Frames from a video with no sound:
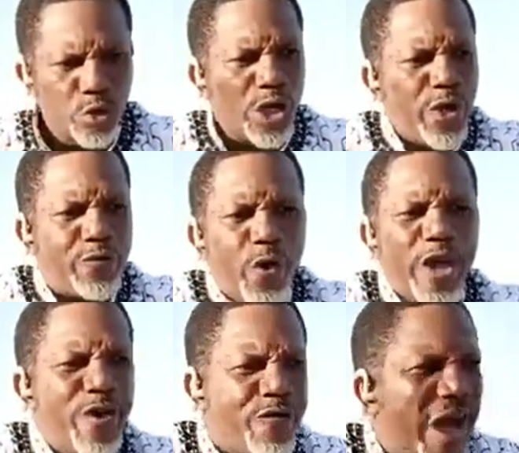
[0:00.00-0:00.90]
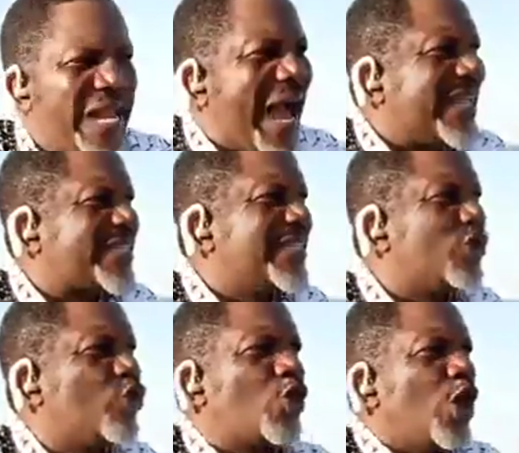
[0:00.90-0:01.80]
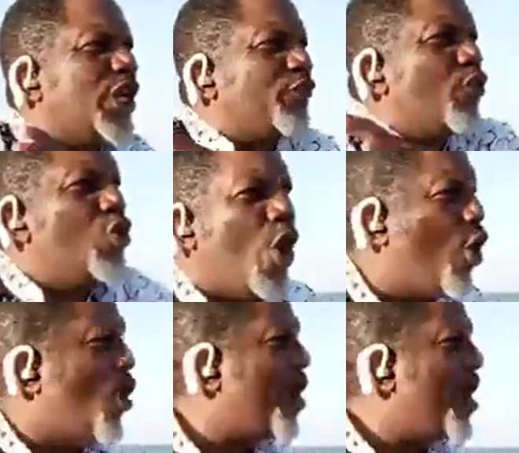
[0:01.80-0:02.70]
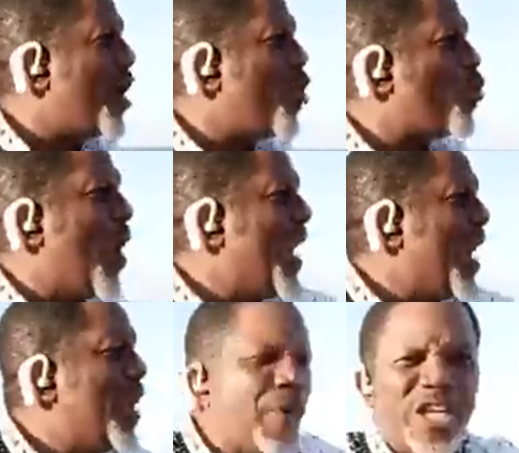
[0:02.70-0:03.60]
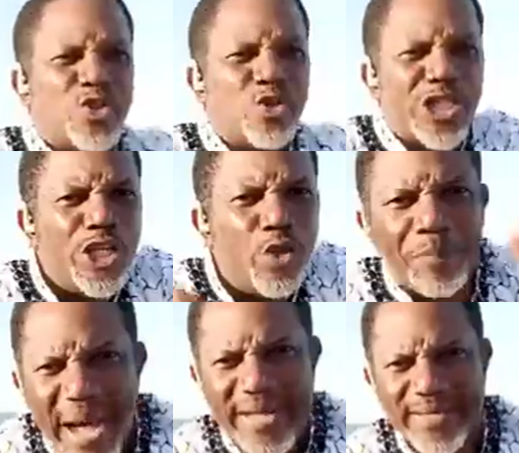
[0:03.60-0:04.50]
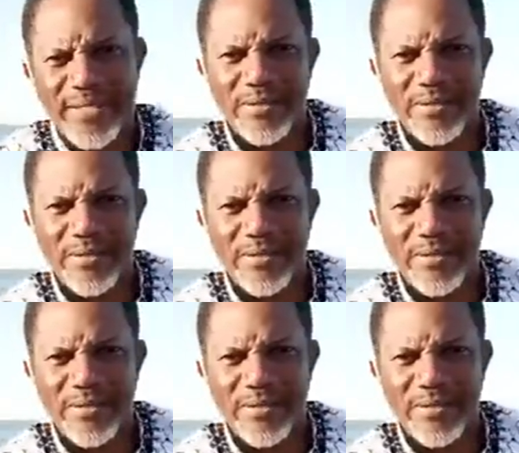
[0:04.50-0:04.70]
to the full effect that you don't even know when anybody treating you bad.